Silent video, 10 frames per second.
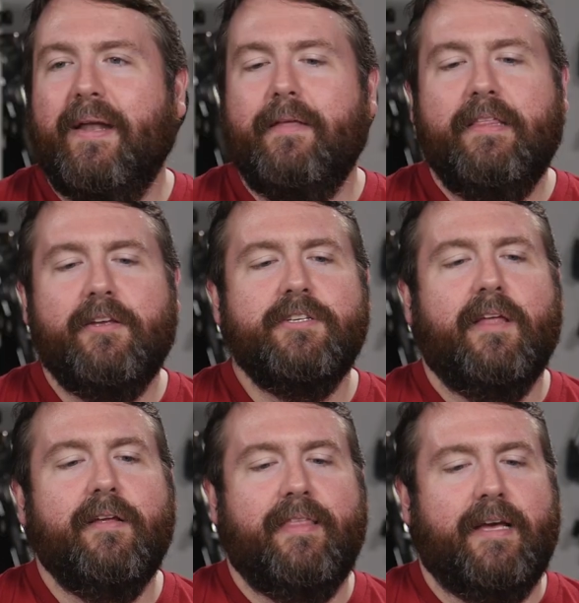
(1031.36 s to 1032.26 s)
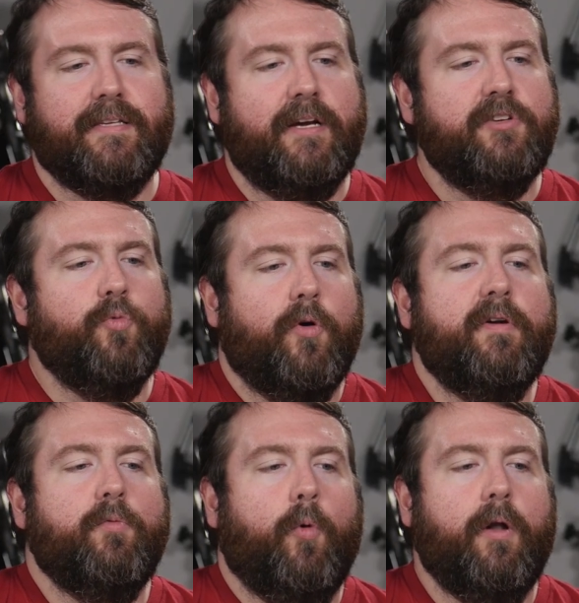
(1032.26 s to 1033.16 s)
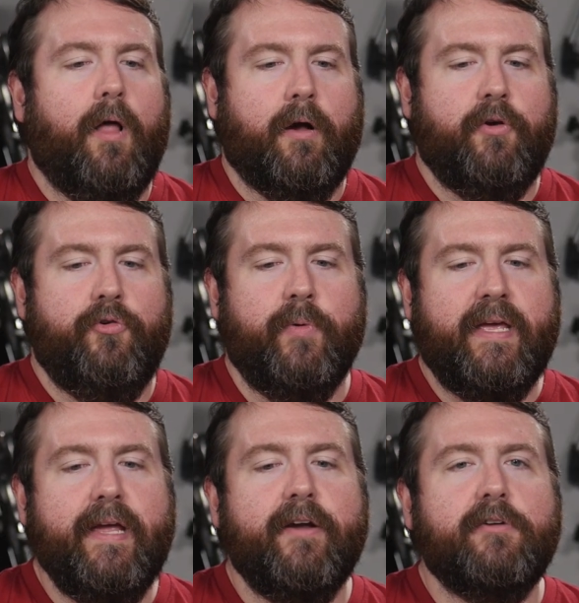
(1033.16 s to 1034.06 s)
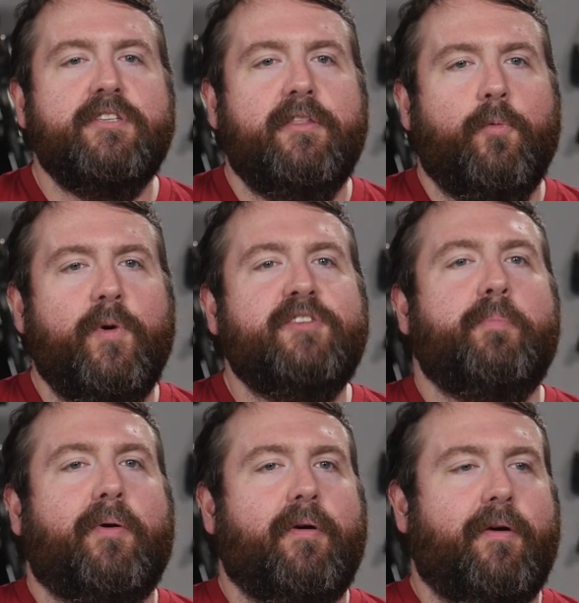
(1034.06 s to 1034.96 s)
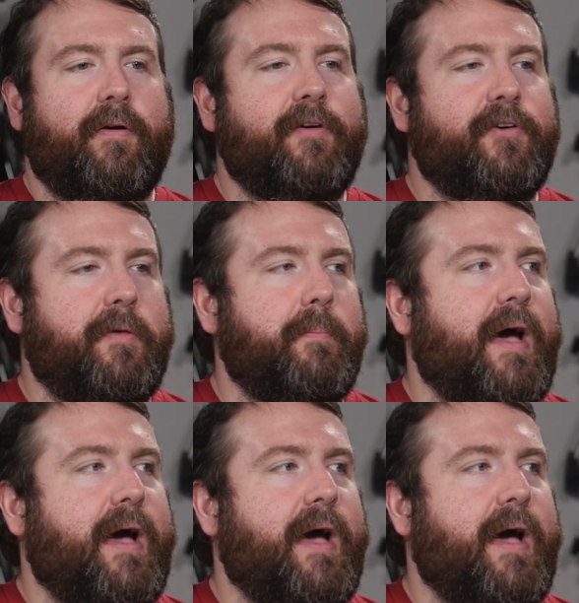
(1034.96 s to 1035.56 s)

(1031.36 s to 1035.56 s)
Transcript: But I mean, there's other things like a dwarven warlock who hears the whisperer under the